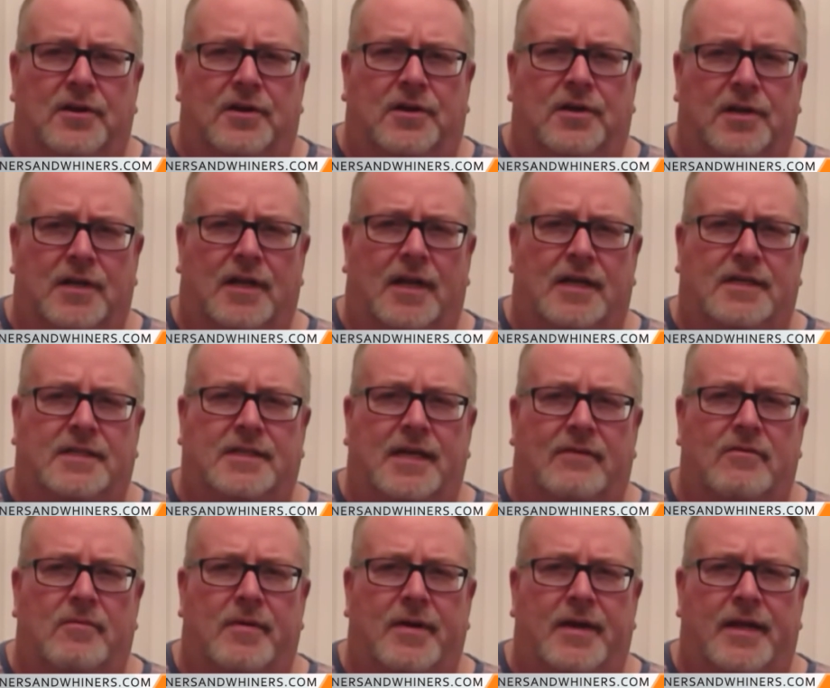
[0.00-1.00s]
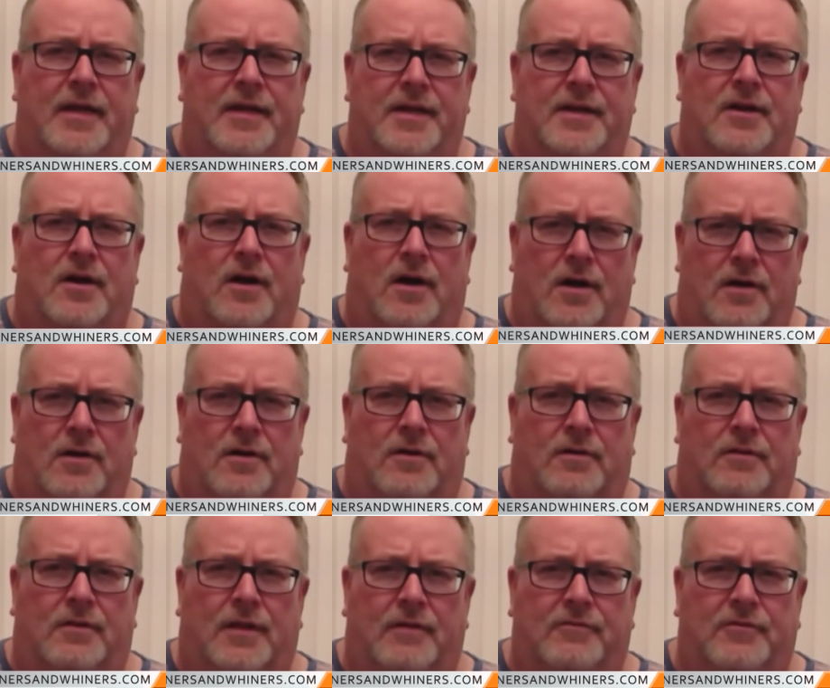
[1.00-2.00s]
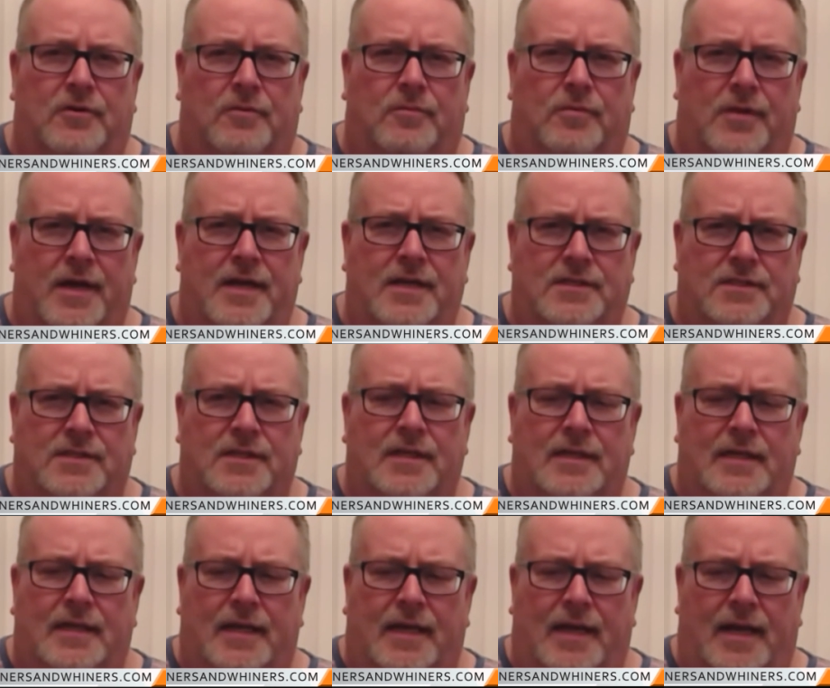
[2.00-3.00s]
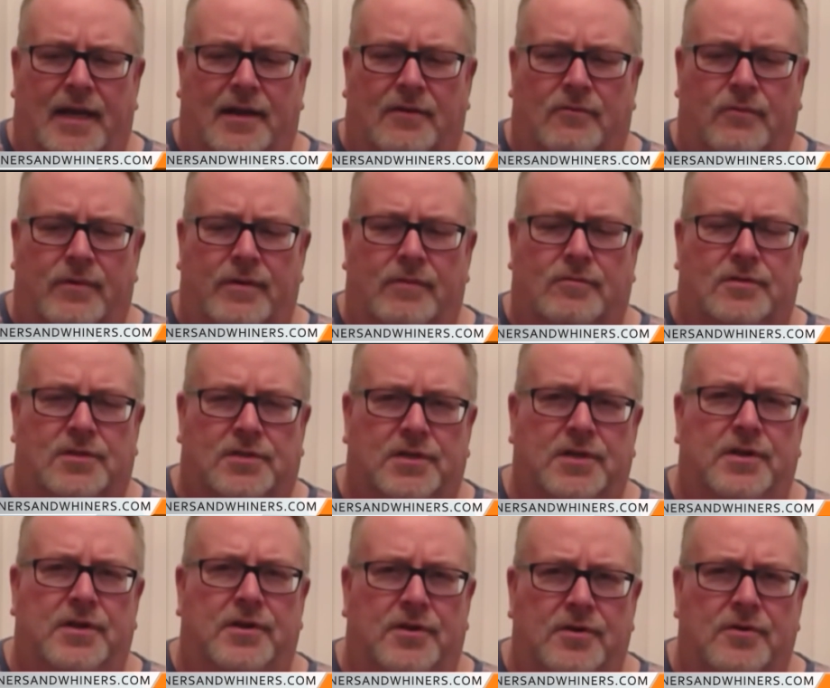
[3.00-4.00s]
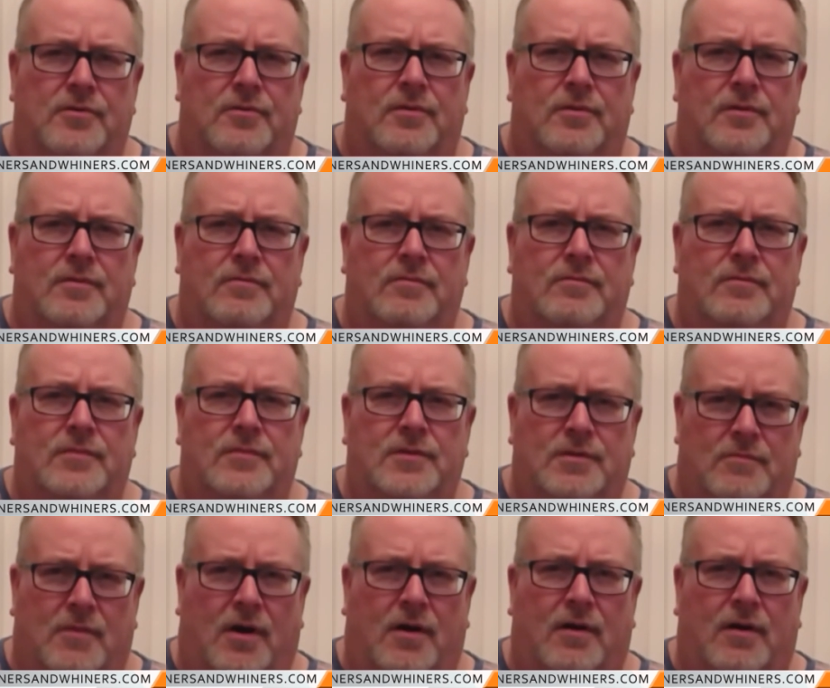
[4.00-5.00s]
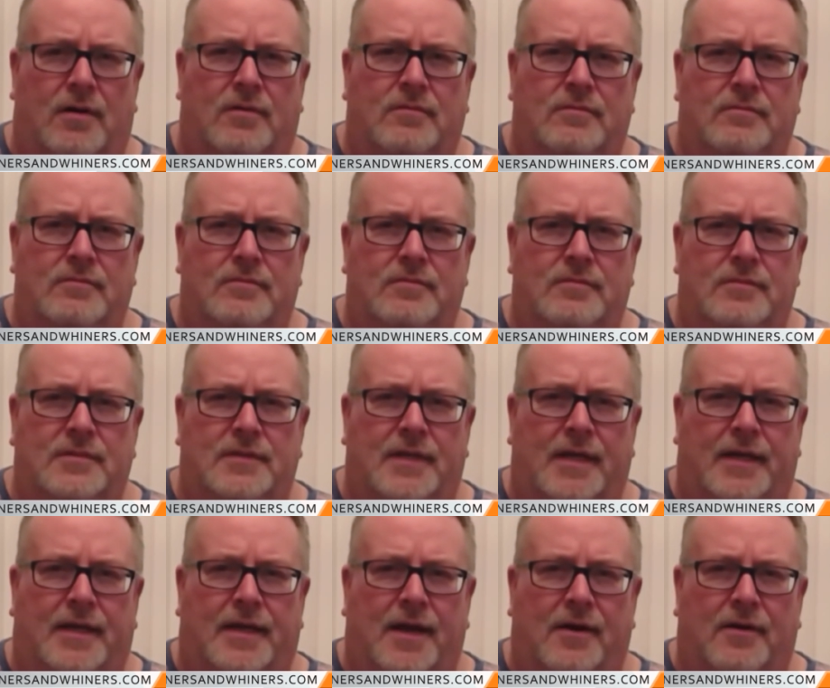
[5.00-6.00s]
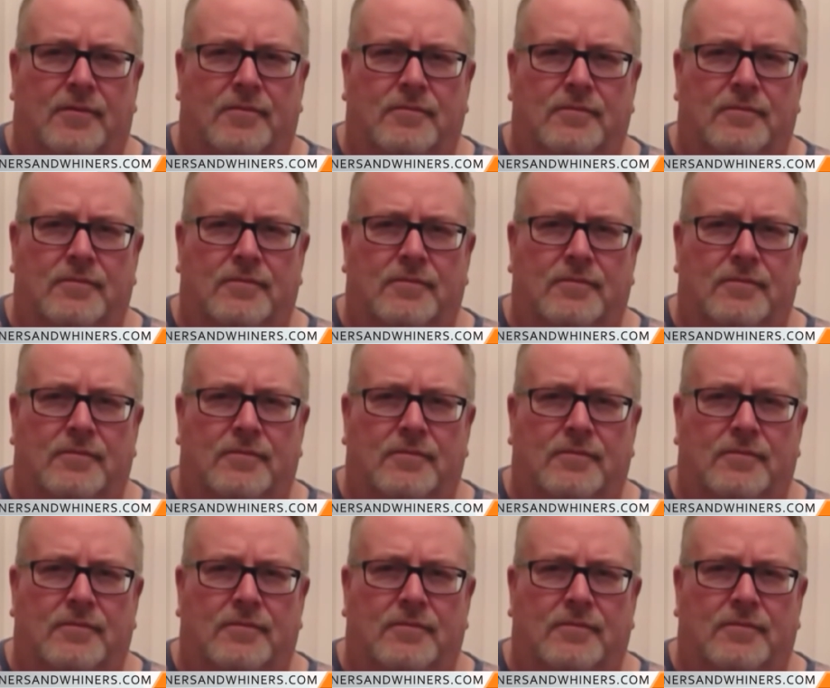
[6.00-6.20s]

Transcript: Good luck to everybody in all of your plays, and we will see you tomorrow. Take care.